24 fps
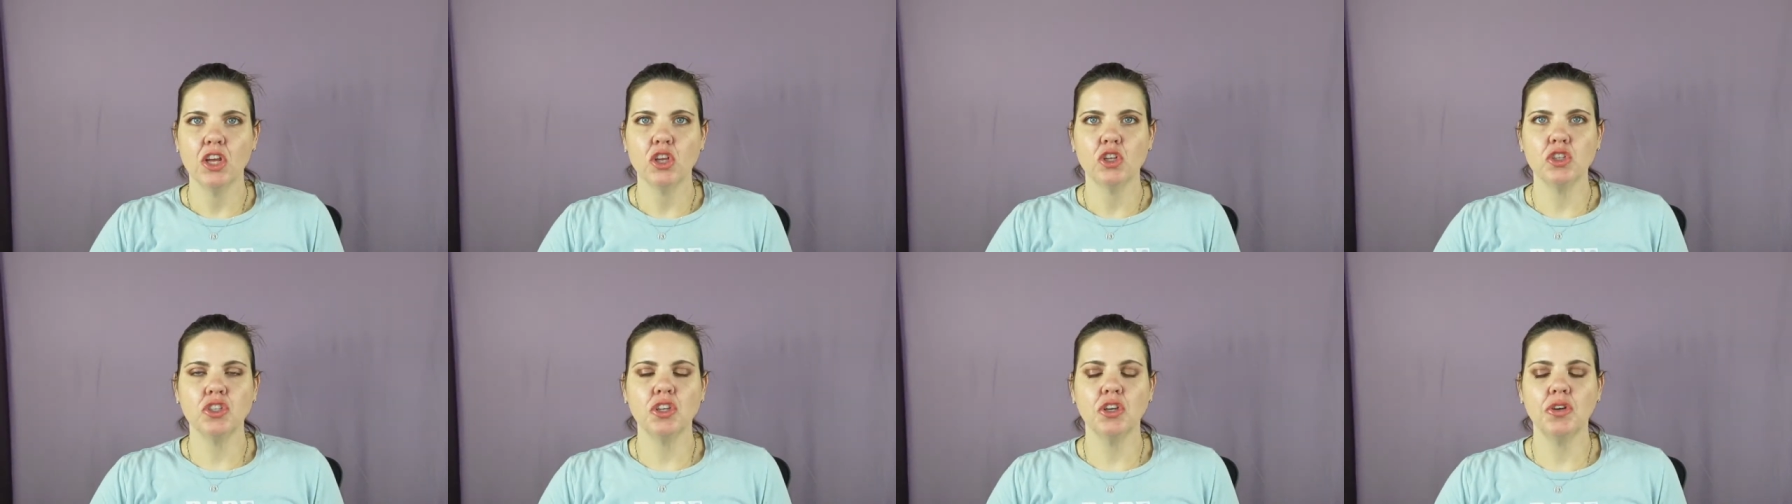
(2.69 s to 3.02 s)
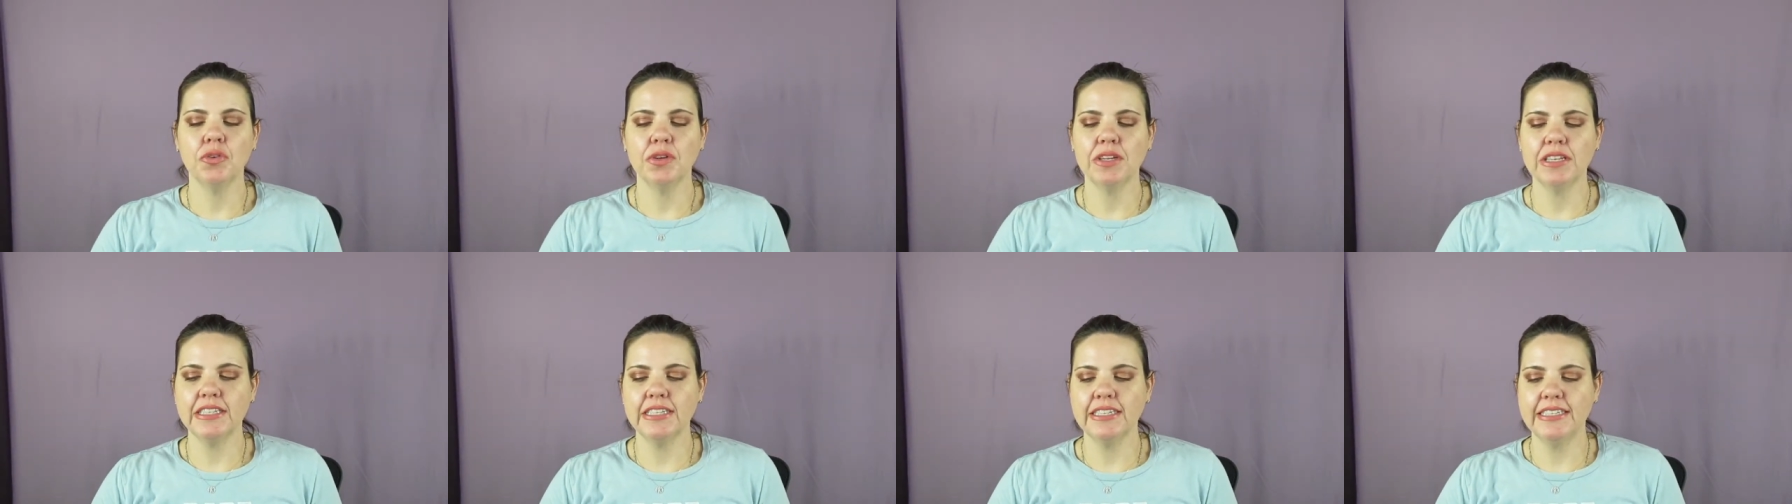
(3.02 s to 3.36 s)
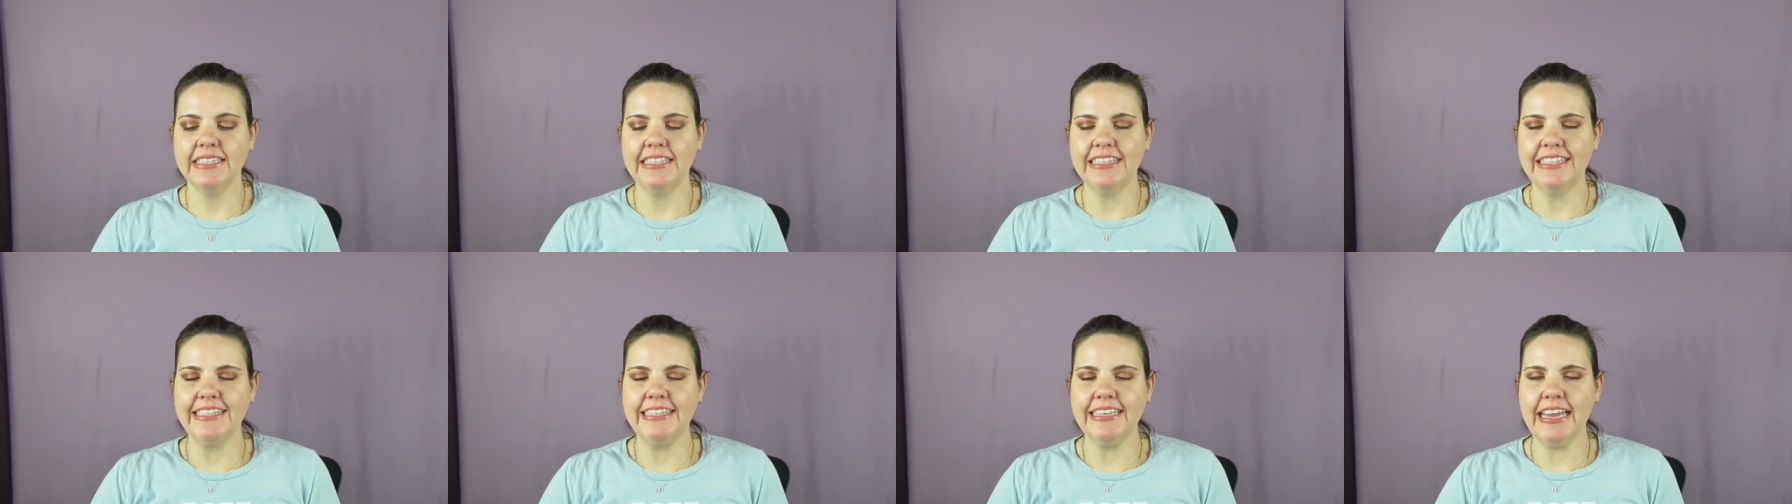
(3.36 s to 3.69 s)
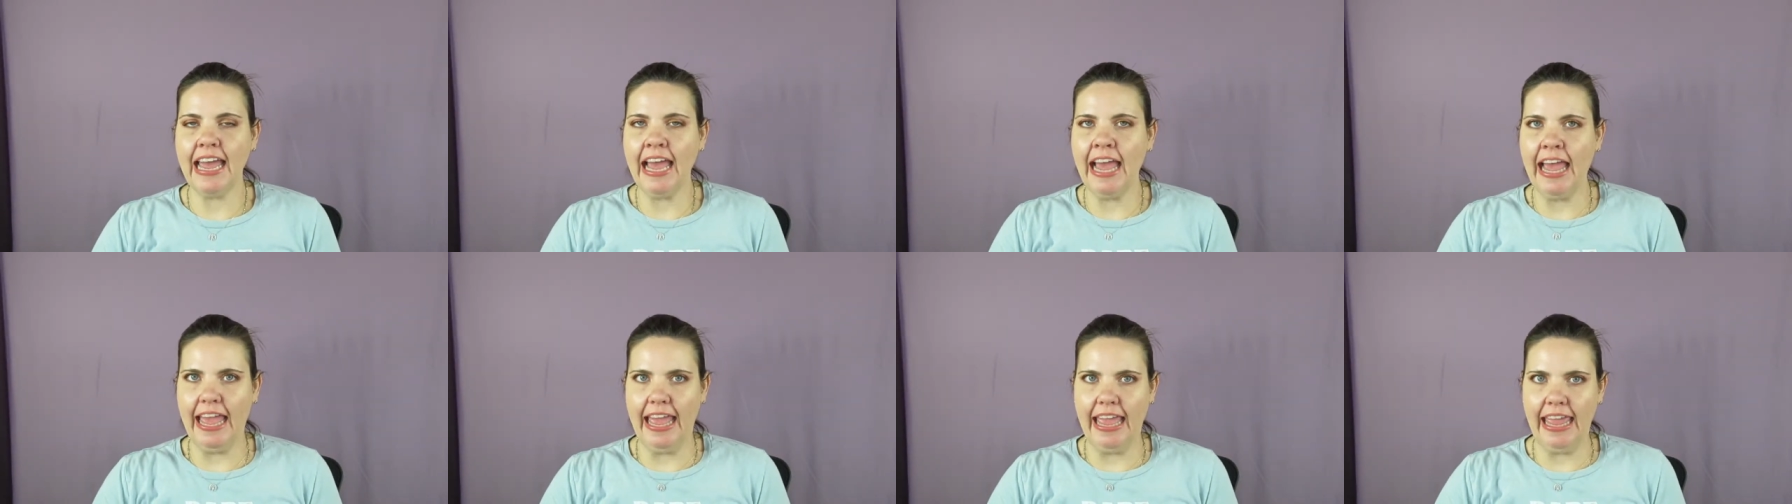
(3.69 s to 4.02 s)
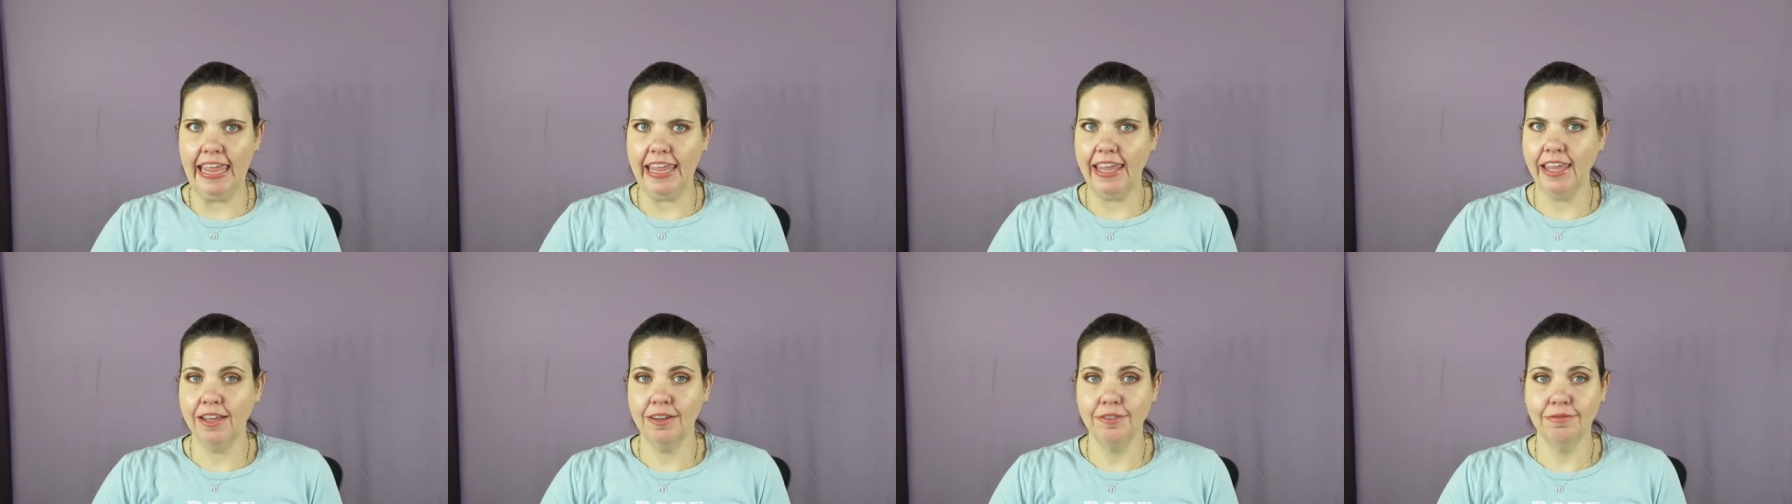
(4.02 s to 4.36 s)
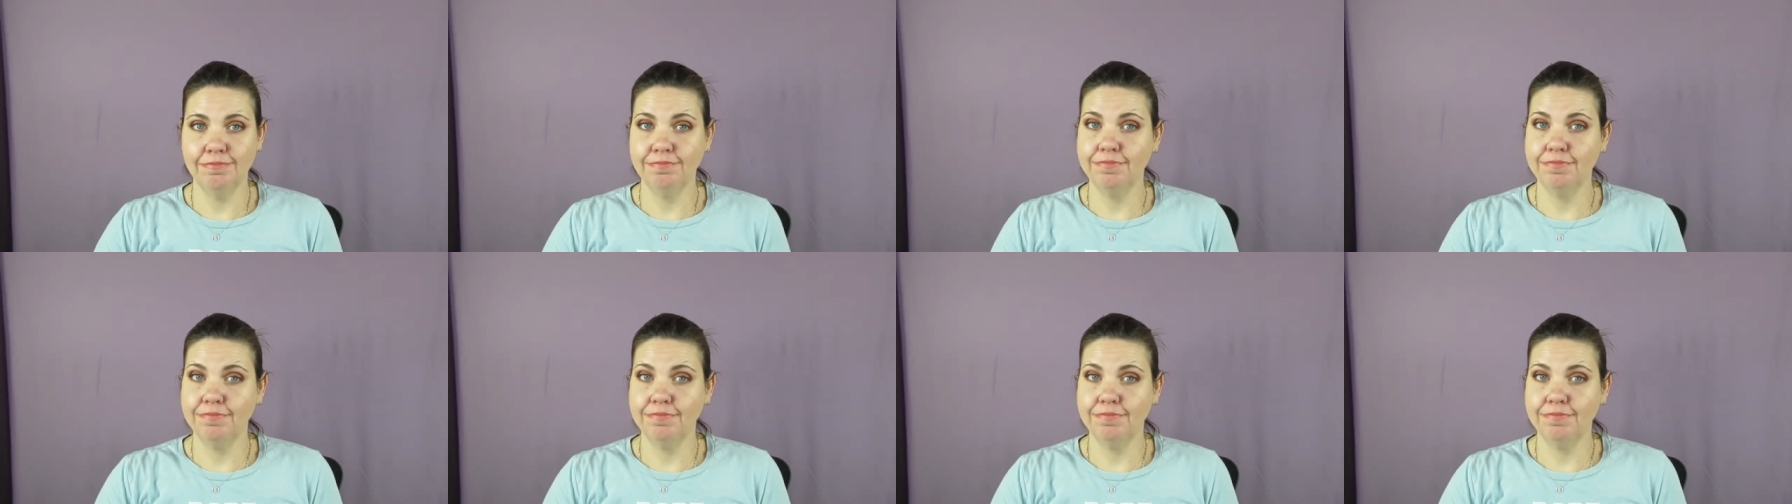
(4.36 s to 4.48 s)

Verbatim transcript: So today,